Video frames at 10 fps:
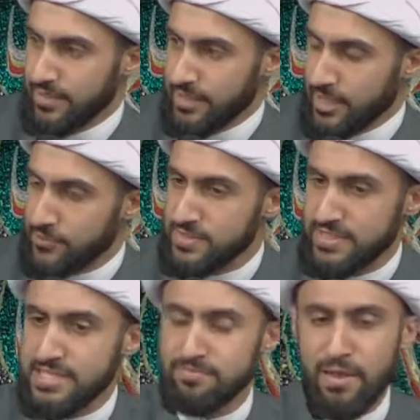It was
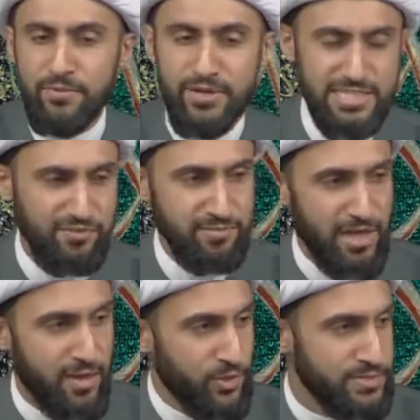these memories of
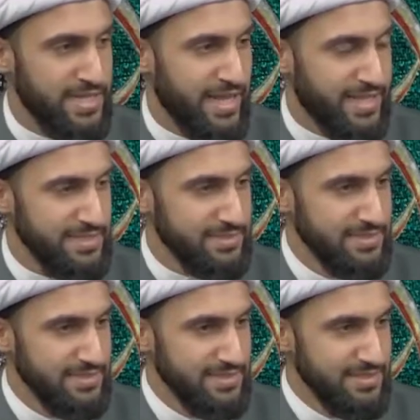Imam Hussein
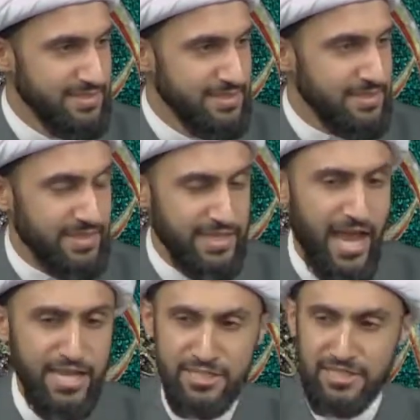that he
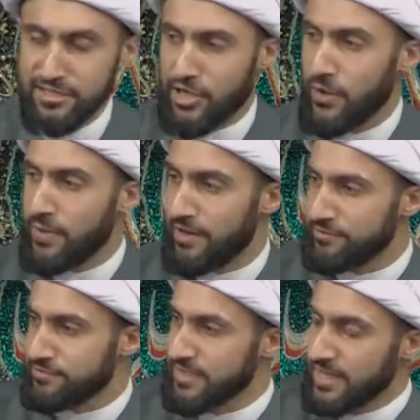had to let go
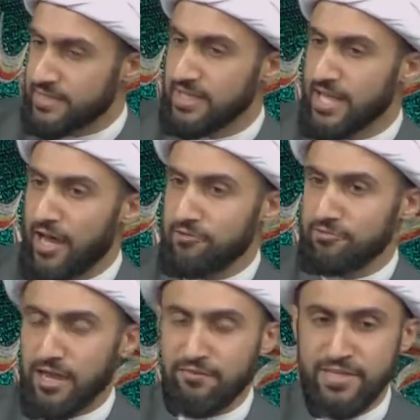of. The love
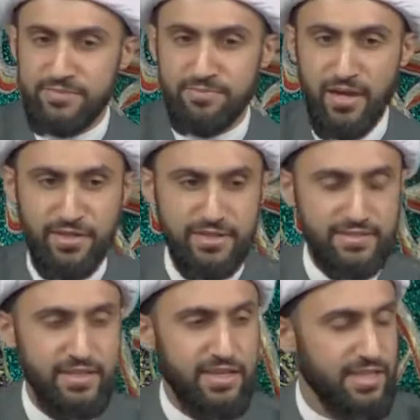of his mother,
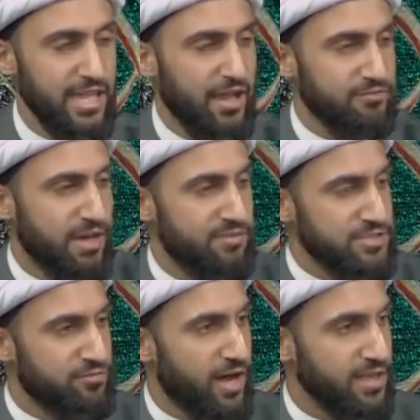the love of
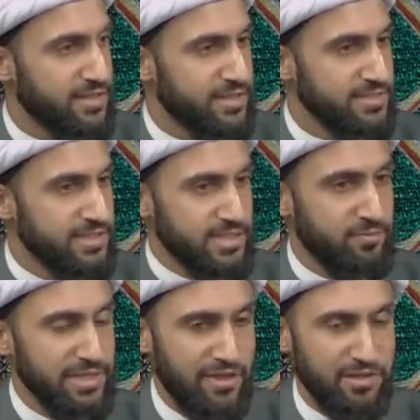his father, the
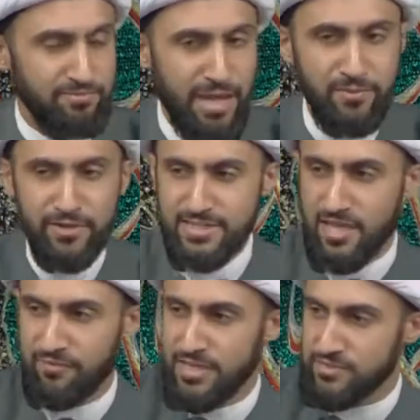beloved memories
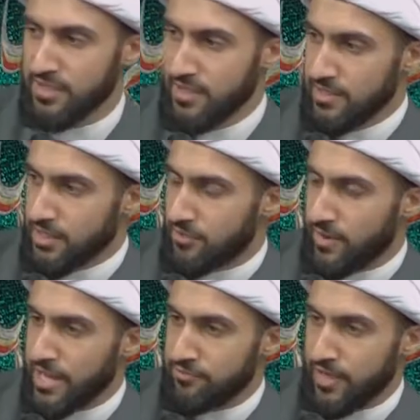of his
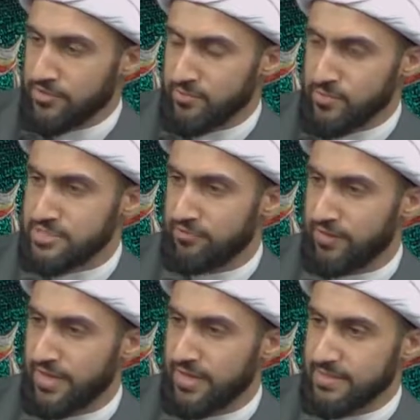grandfather
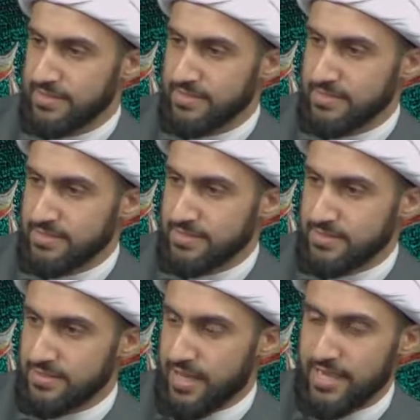
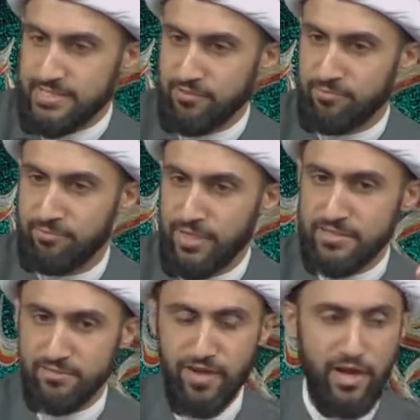Mustafa. As he
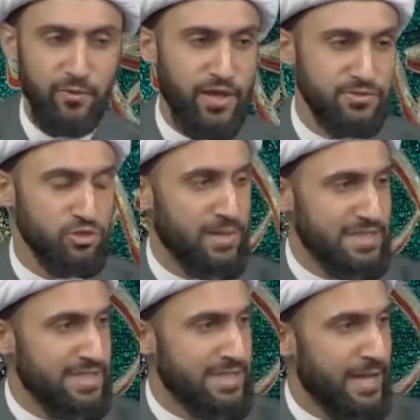bid farewell to
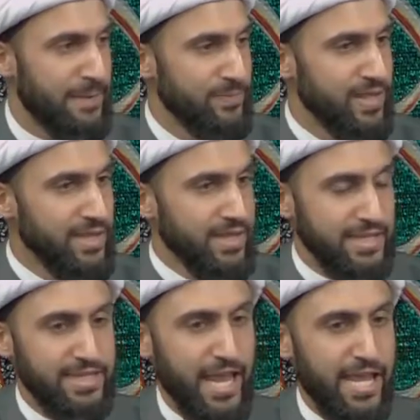Medina,
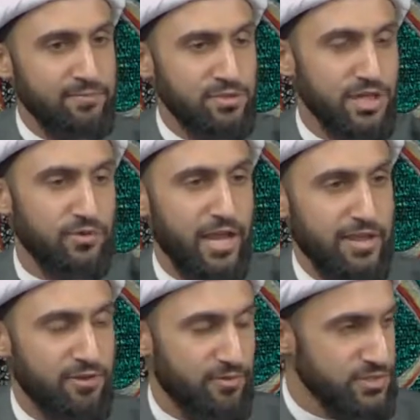he came to the
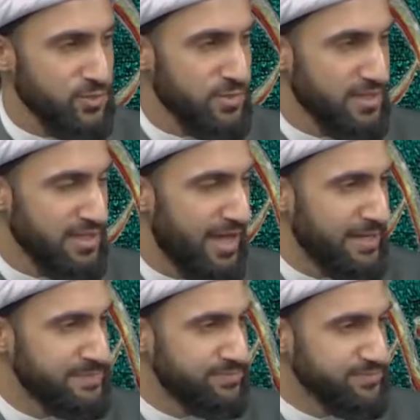grave of Rasulullah.